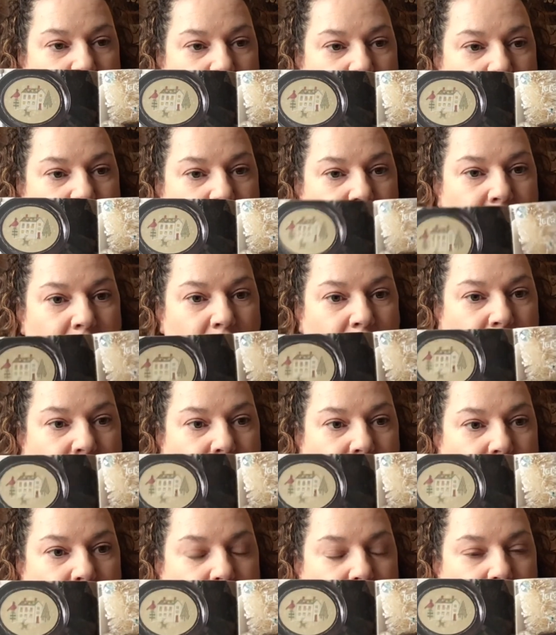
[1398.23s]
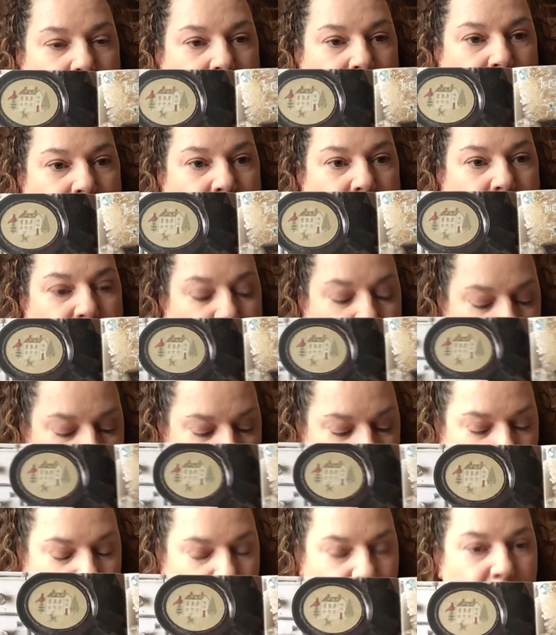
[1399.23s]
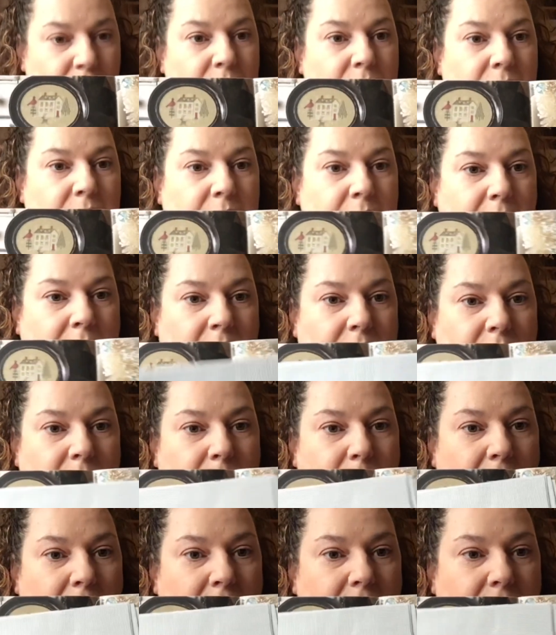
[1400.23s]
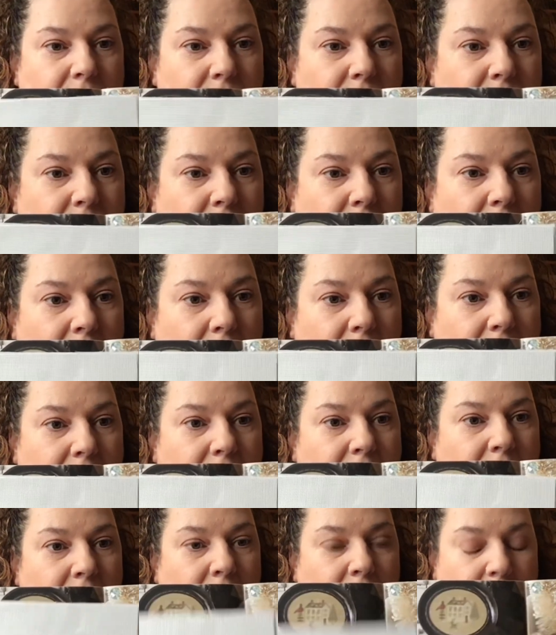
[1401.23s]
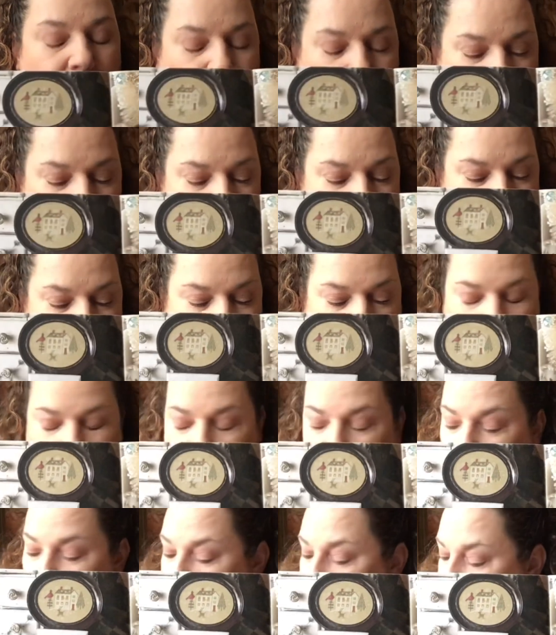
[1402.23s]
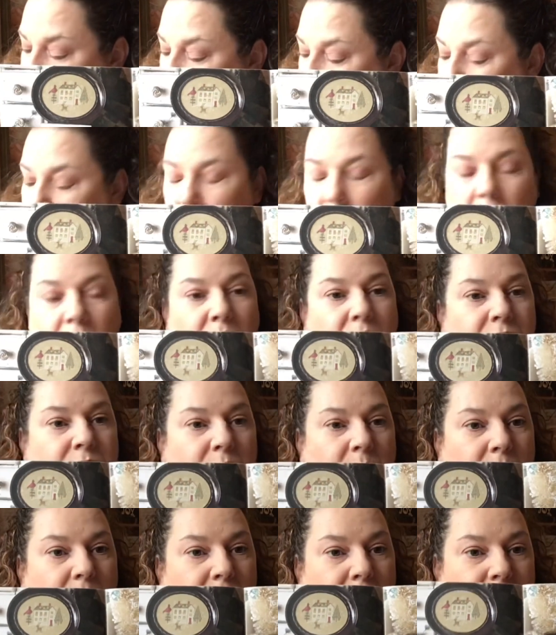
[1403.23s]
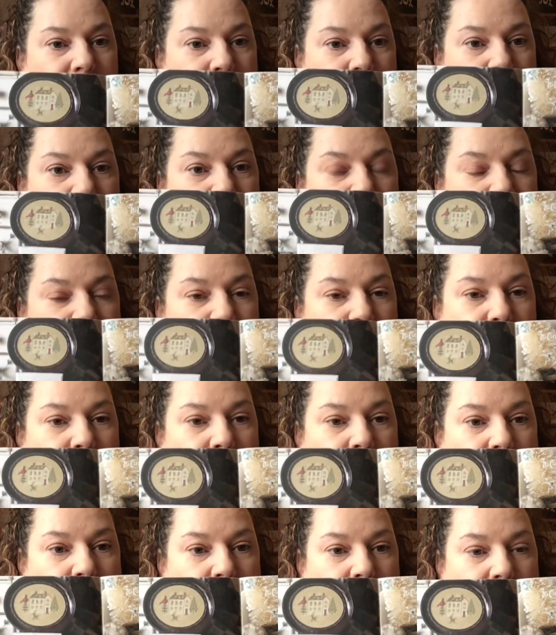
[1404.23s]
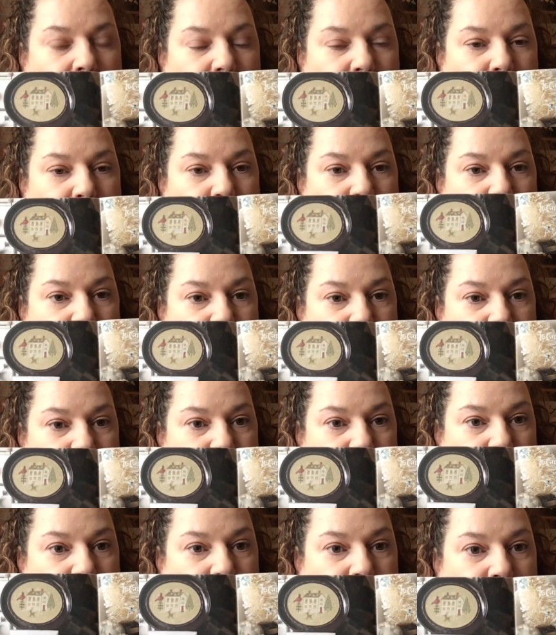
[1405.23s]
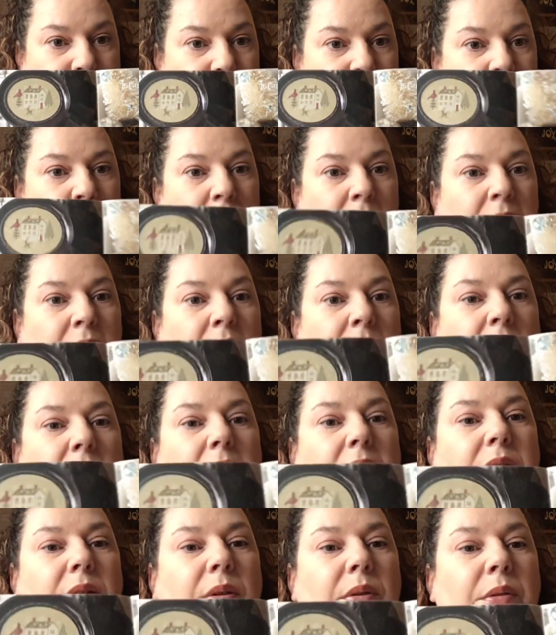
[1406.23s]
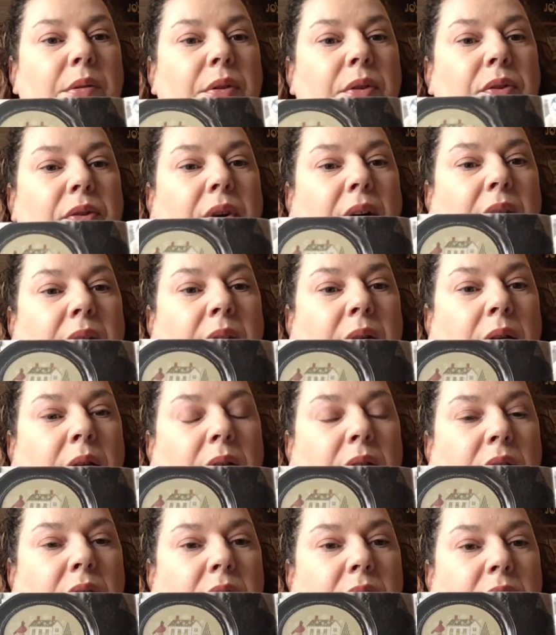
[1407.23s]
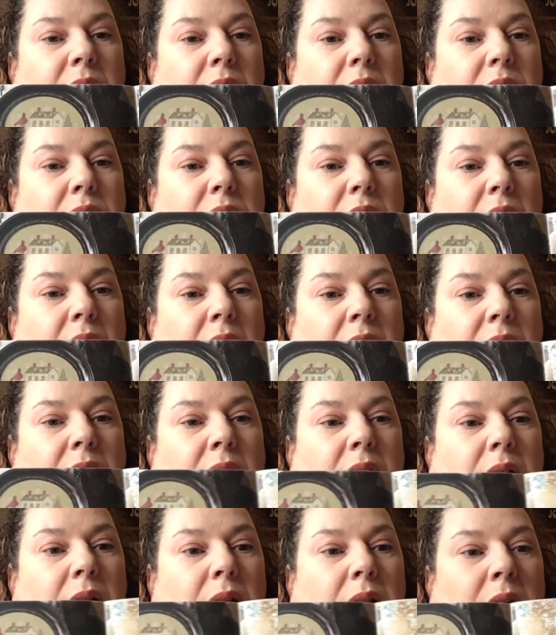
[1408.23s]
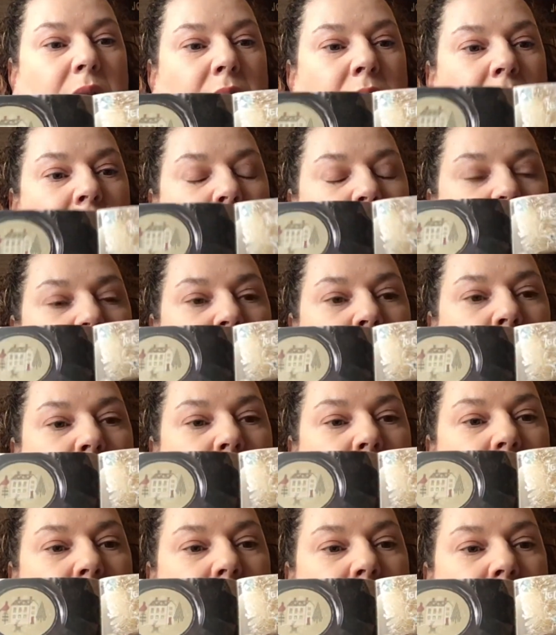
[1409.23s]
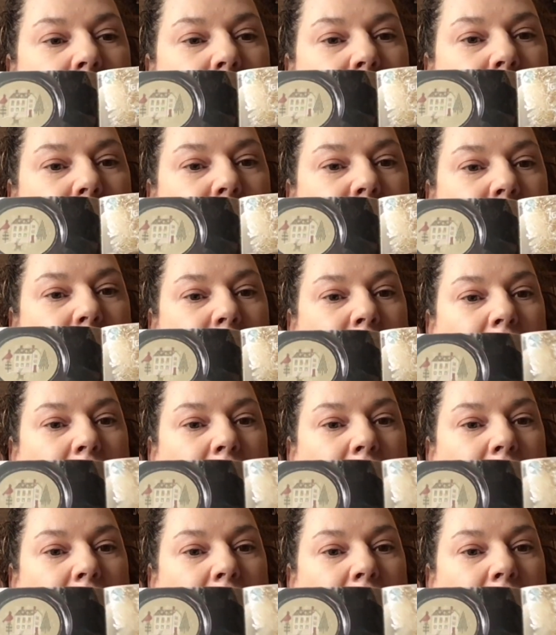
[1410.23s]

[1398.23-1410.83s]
So I'm going to use that piece of grey, which is big enough, for the fish for my boat frame, and also to stitch the little house.